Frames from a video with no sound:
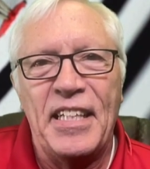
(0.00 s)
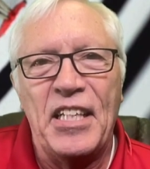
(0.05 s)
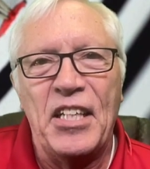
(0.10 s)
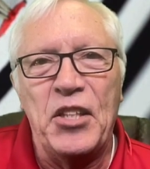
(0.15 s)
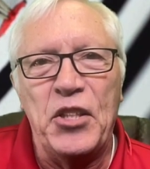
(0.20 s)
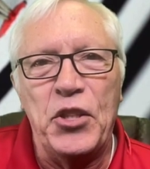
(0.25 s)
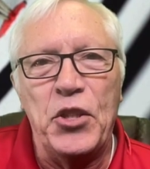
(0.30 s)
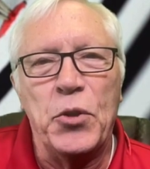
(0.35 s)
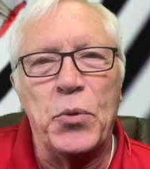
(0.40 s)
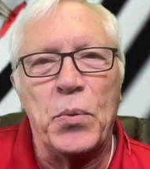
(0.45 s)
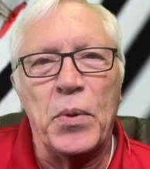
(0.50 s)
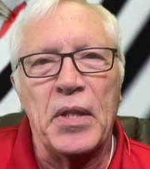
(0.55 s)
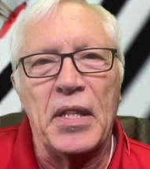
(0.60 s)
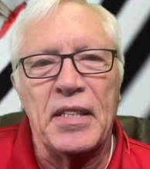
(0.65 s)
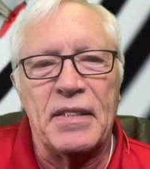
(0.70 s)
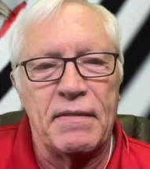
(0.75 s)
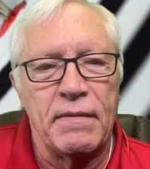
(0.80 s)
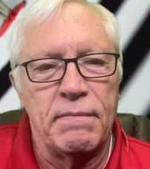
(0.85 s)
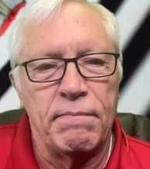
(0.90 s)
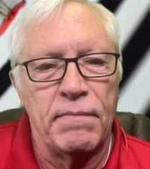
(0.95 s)
you
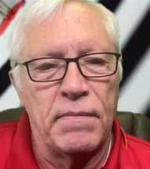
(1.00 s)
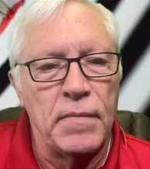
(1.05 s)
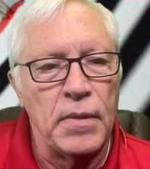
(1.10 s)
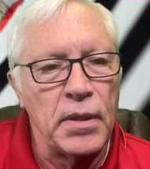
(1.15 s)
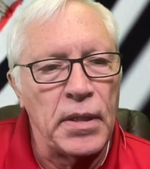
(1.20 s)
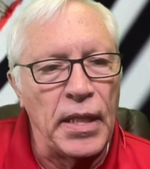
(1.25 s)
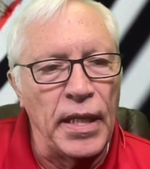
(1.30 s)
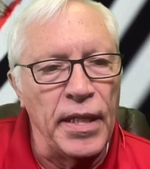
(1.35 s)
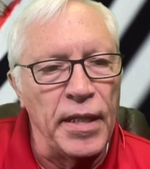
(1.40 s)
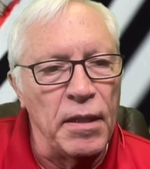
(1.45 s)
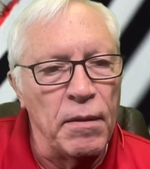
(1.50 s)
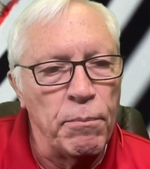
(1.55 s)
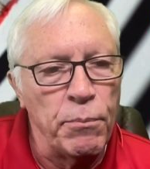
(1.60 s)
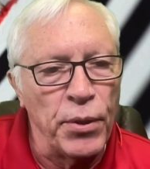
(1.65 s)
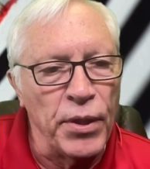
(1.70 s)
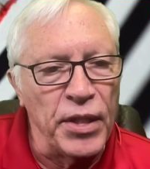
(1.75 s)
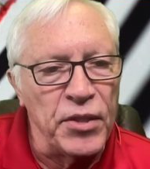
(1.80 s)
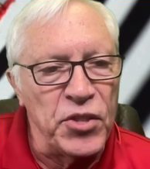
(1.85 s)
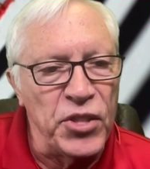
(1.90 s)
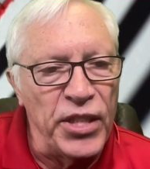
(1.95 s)
will,
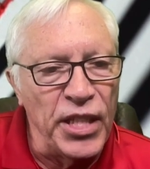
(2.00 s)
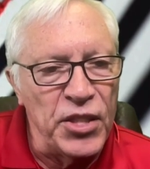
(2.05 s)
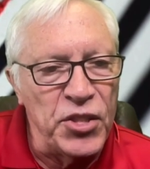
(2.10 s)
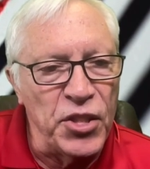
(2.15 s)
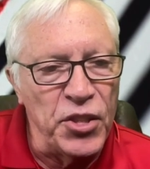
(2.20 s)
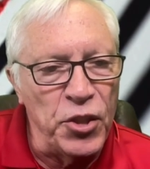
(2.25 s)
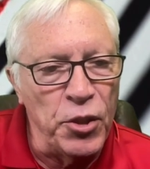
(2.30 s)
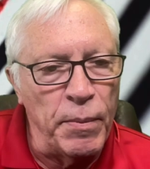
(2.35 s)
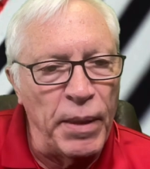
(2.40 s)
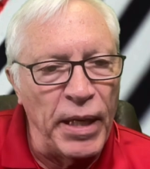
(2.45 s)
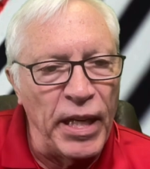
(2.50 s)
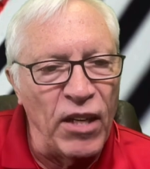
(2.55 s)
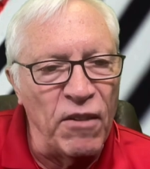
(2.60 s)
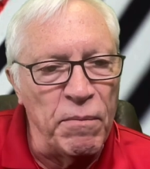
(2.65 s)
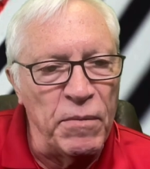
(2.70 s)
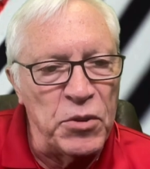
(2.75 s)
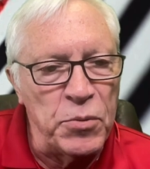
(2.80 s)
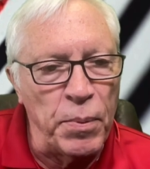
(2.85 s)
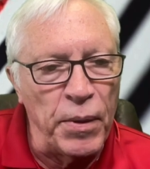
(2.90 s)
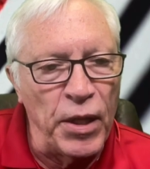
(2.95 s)
pronunciation, you may have
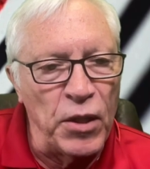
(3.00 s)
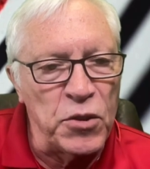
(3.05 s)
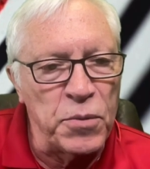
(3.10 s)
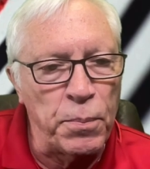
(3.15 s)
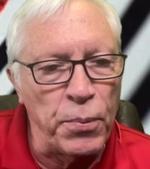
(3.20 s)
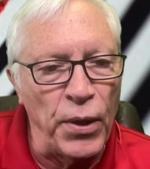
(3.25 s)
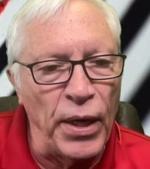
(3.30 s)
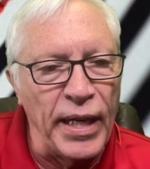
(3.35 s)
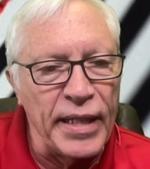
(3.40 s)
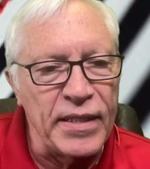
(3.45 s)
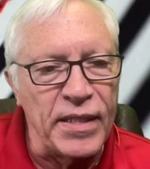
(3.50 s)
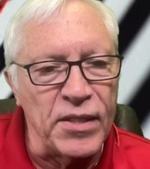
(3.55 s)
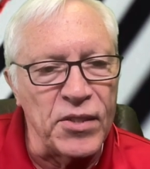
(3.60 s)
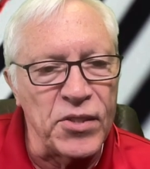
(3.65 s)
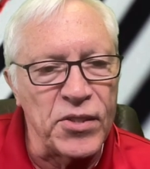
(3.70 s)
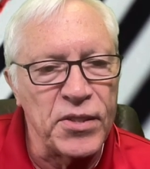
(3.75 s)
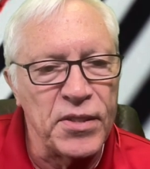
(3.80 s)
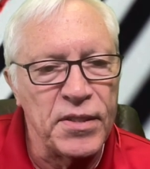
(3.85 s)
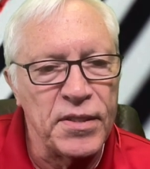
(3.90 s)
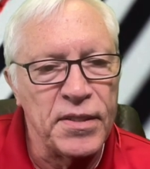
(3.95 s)
mispronounced
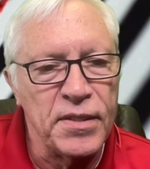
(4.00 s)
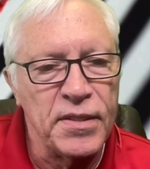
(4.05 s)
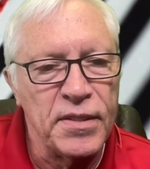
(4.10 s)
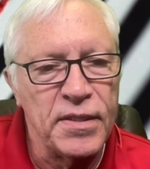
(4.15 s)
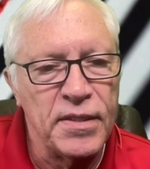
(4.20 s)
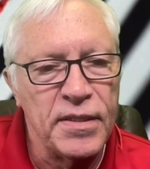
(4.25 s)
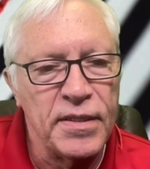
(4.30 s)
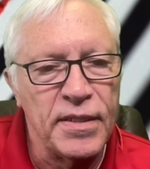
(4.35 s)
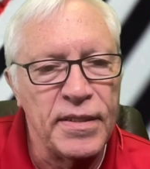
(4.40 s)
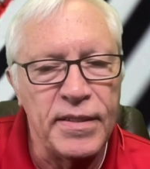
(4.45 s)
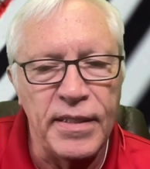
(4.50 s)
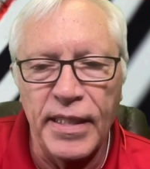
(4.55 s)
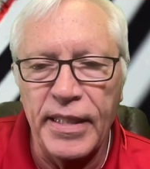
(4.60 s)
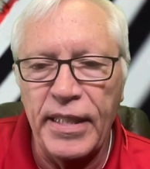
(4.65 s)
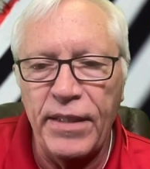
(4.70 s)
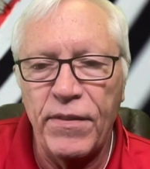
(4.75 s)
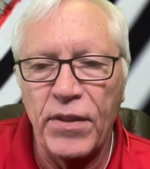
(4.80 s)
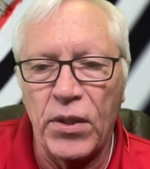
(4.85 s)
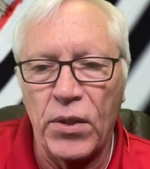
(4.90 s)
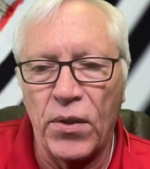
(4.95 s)
practice. Didn't
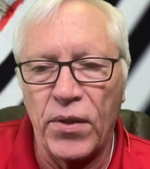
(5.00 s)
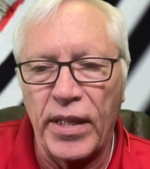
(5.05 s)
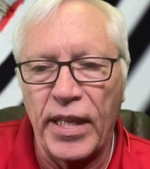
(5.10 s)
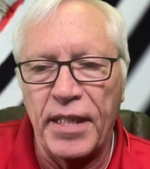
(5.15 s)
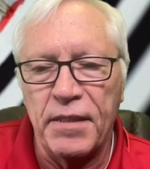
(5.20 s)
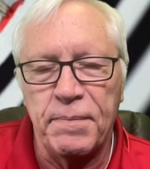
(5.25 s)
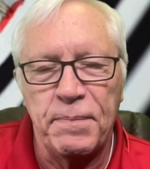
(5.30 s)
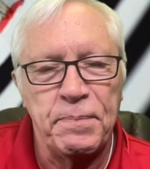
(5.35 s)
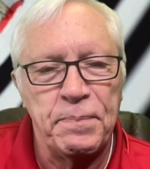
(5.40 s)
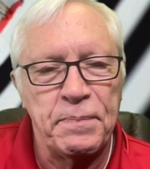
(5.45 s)
even know that.